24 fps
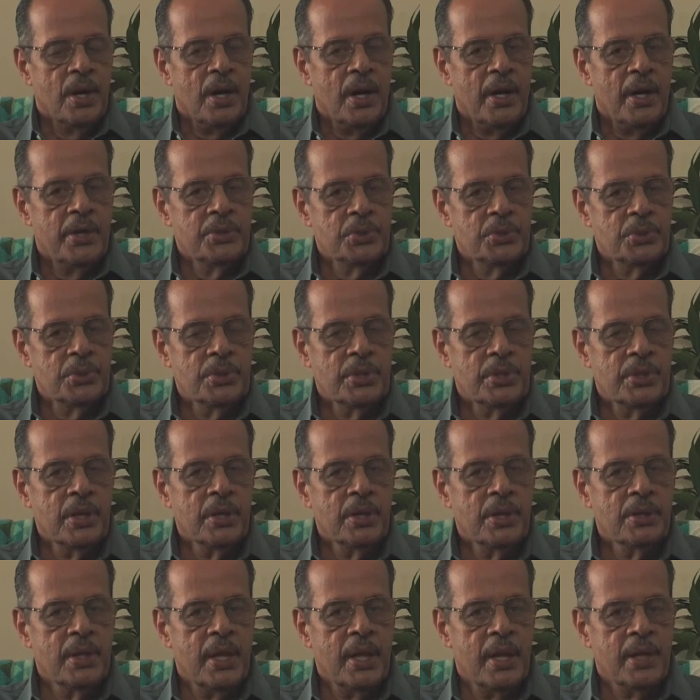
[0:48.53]
I should
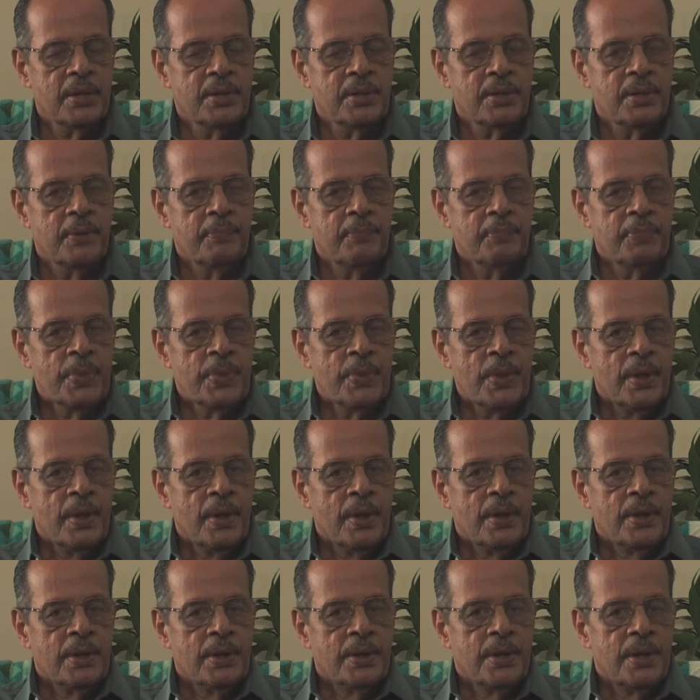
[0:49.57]
think that
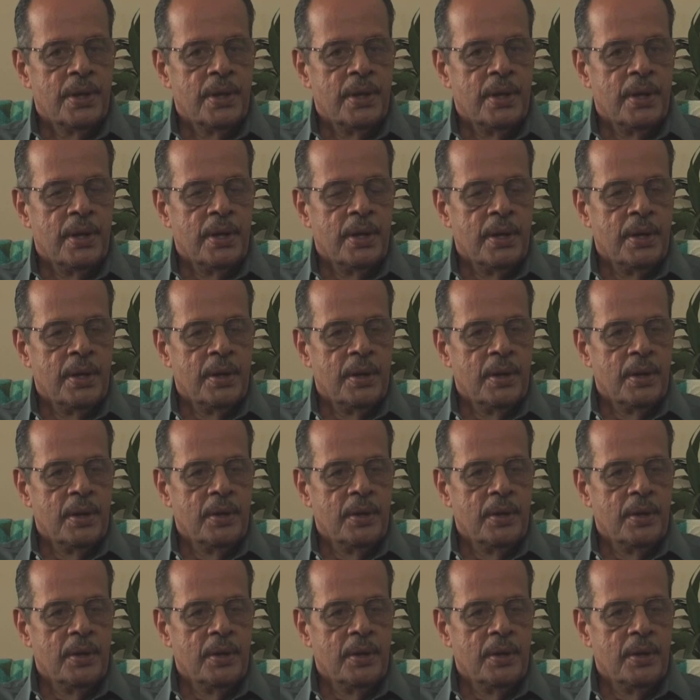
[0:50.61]
uh,